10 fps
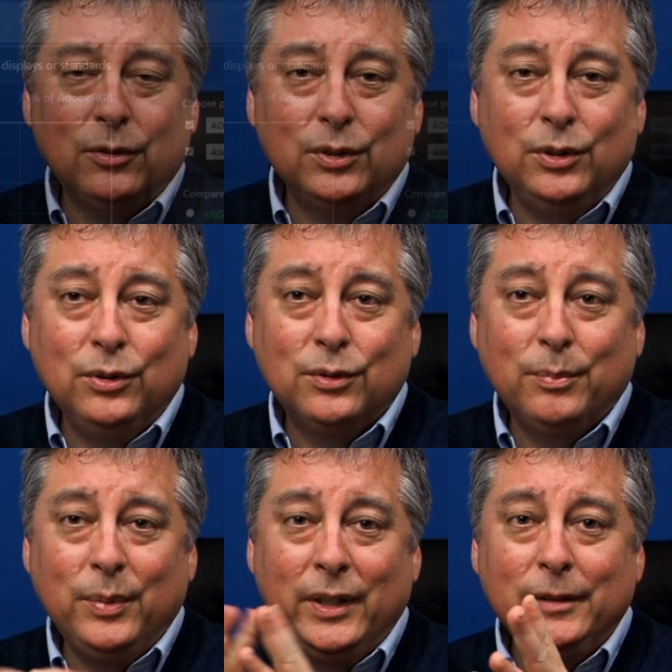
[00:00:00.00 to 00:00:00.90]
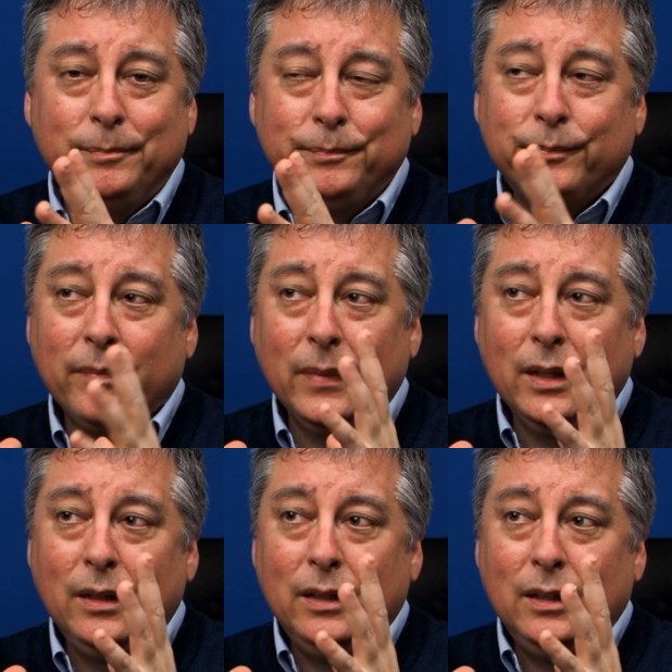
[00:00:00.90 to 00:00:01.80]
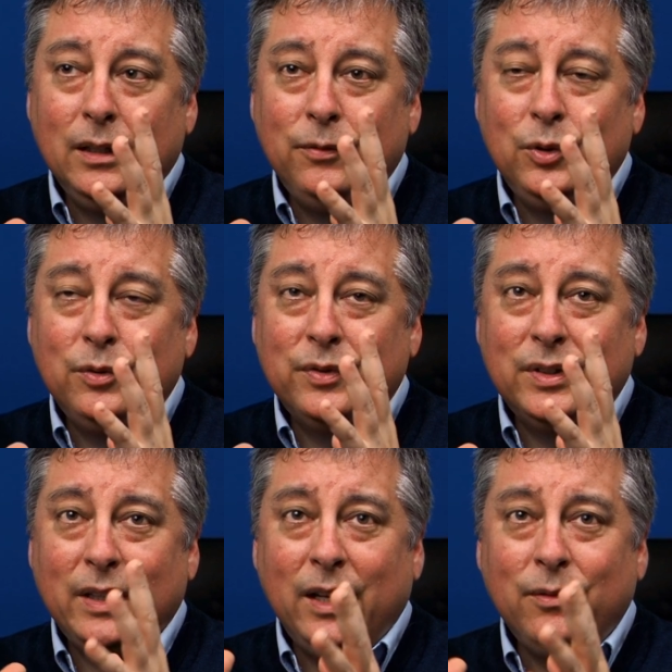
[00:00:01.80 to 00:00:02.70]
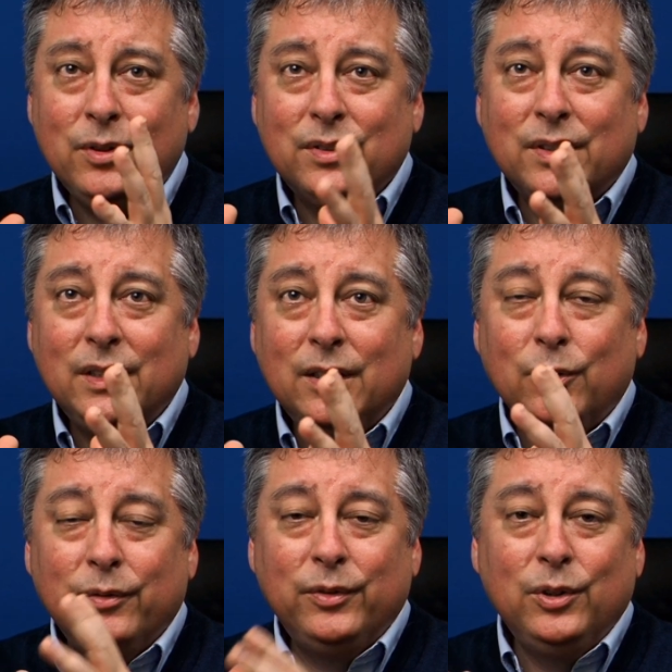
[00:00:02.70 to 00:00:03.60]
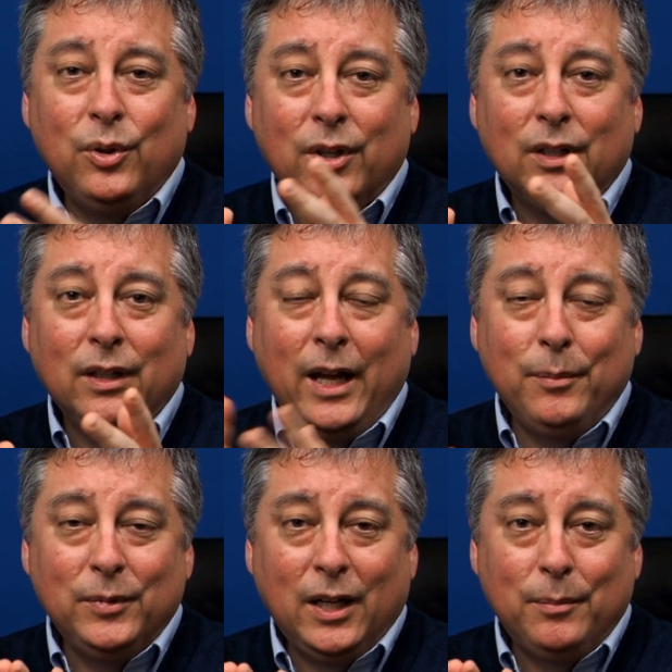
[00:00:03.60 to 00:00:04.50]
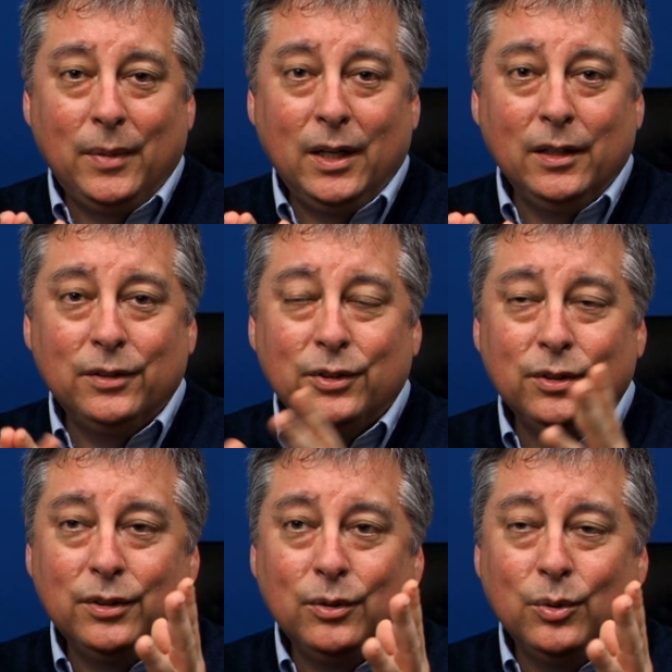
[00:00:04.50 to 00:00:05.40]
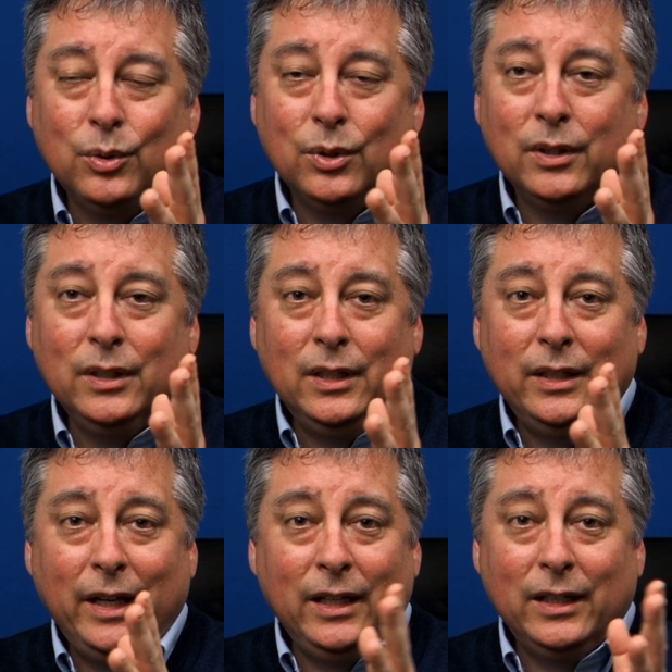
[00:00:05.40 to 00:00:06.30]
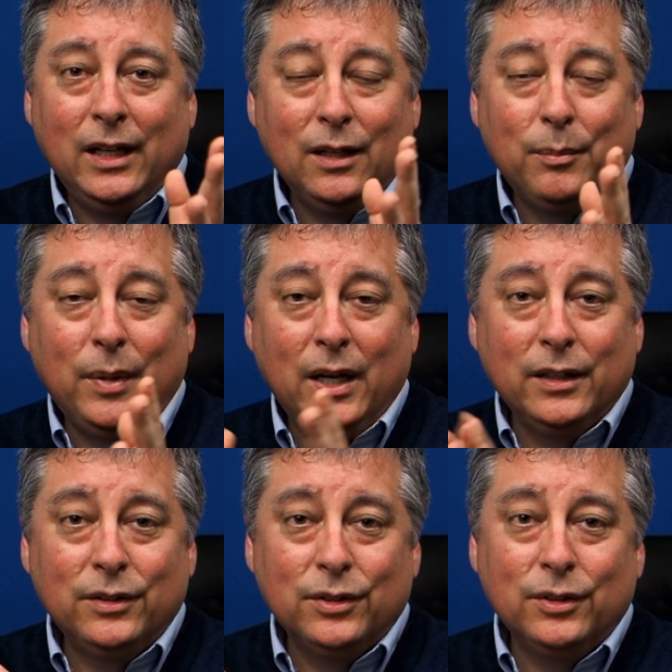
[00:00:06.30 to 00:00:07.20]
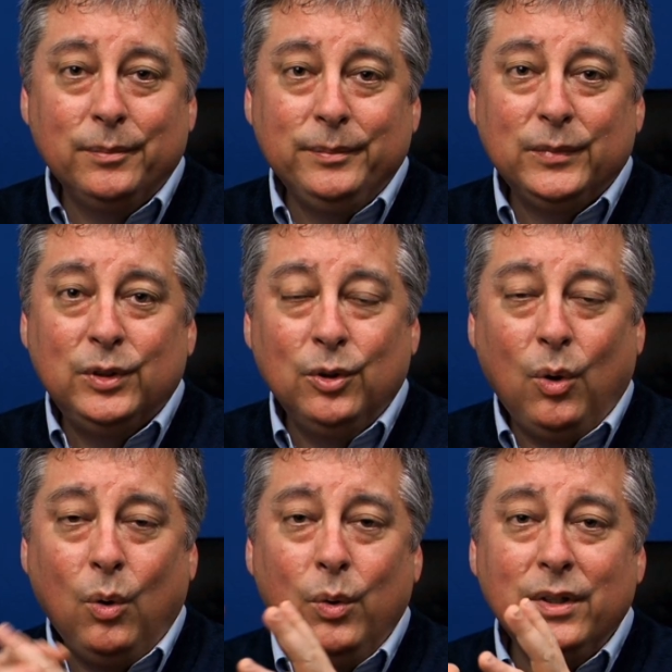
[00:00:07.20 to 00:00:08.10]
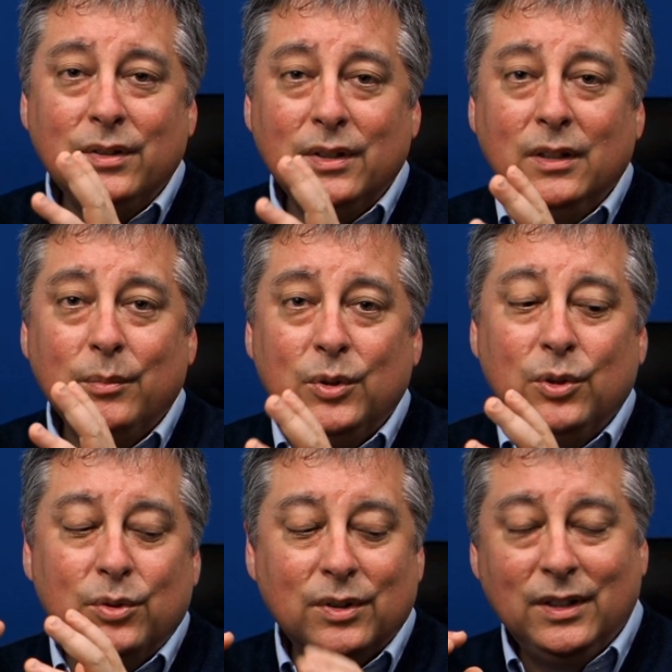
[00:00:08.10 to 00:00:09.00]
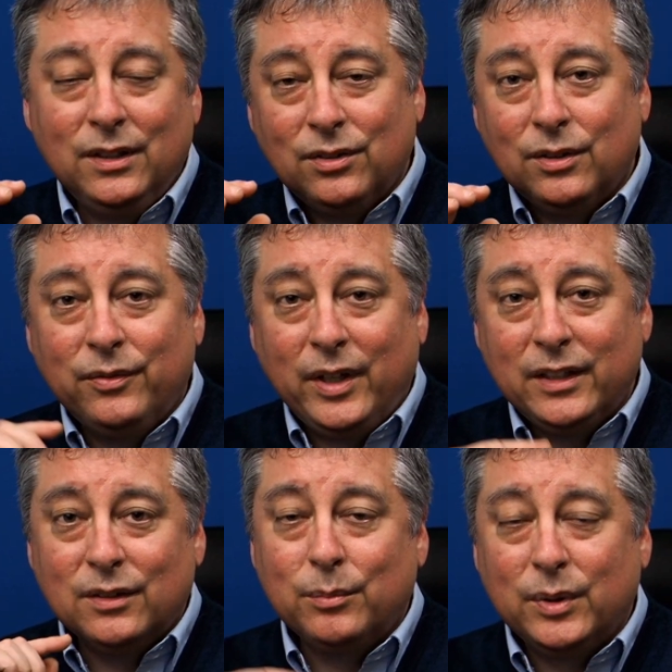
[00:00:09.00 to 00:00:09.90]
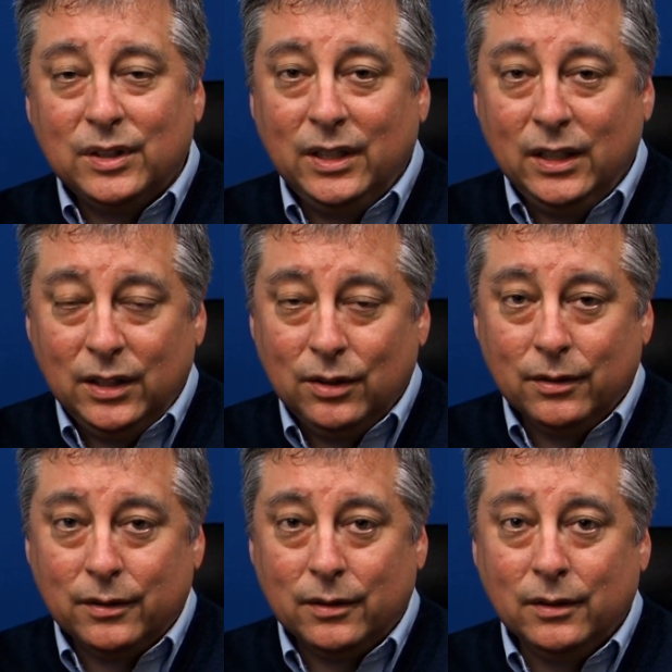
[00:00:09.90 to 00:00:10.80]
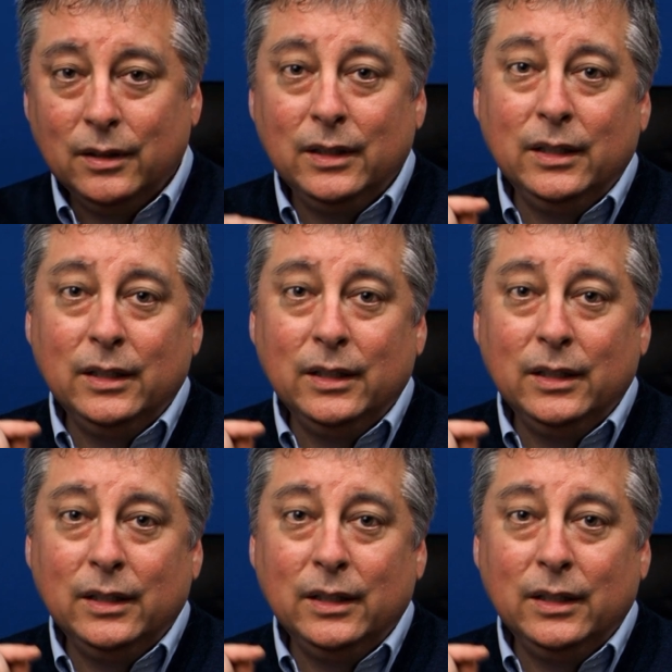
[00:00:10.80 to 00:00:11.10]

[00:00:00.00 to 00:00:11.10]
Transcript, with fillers: I don't use. But if you've ever seen a review on a laptop monitor or any kind of monitor, you always see them use this device in particular